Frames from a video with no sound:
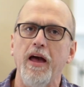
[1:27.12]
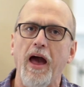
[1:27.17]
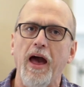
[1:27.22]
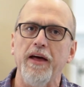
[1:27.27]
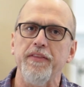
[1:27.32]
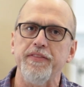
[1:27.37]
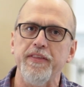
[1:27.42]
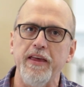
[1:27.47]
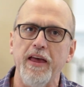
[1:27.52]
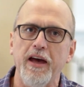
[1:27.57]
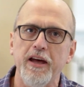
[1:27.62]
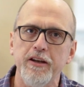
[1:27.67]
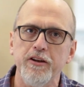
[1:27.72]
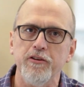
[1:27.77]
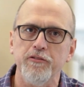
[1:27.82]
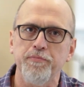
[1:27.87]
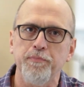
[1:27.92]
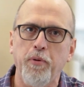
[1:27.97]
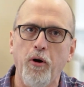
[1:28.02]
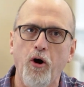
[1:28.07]
At the end
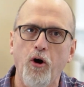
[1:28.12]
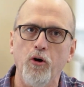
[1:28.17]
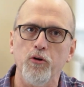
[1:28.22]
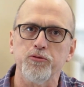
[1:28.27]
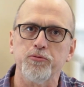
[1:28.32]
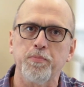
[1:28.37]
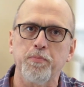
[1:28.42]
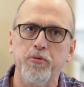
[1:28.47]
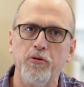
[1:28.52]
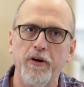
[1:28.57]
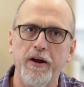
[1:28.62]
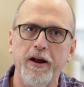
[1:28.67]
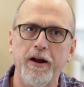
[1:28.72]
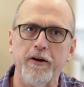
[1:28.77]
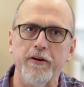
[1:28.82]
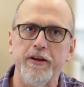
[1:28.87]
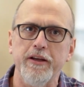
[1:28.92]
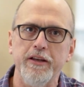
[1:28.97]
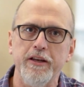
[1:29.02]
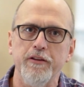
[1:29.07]
of Paul's
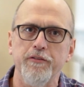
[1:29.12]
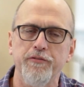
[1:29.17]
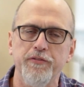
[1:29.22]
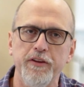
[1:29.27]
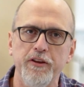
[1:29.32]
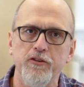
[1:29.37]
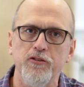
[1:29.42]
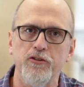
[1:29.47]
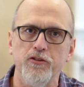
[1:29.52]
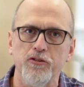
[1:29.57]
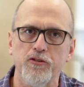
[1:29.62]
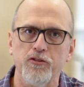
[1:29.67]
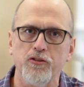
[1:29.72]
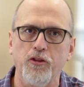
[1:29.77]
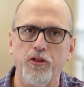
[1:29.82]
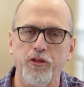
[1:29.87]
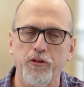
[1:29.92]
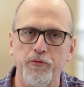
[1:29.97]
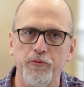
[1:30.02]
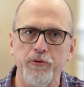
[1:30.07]
prayer in
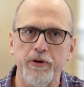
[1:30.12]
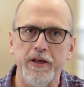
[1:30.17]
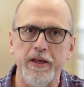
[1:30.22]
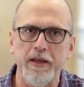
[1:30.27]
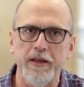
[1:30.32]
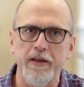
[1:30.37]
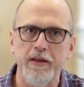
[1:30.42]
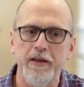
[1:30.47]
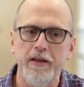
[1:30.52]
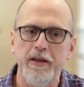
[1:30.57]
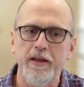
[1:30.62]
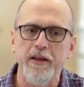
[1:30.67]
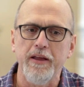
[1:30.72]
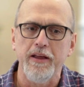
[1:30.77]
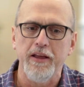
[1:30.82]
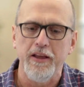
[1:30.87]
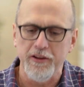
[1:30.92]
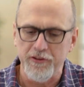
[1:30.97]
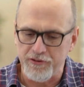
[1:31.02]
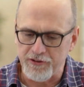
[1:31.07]
Ephesians 3,
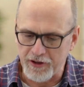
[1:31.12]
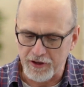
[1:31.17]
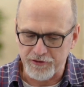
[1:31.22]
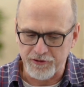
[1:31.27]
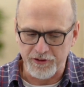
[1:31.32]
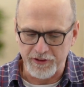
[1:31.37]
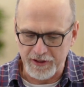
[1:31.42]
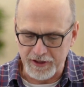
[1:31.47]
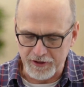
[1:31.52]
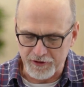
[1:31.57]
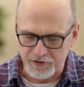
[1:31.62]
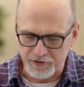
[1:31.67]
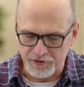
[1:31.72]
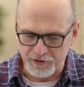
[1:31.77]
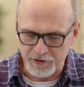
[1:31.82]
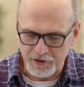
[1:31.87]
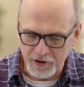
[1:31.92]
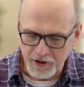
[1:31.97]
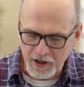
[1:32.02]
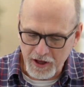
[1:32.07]
he says this: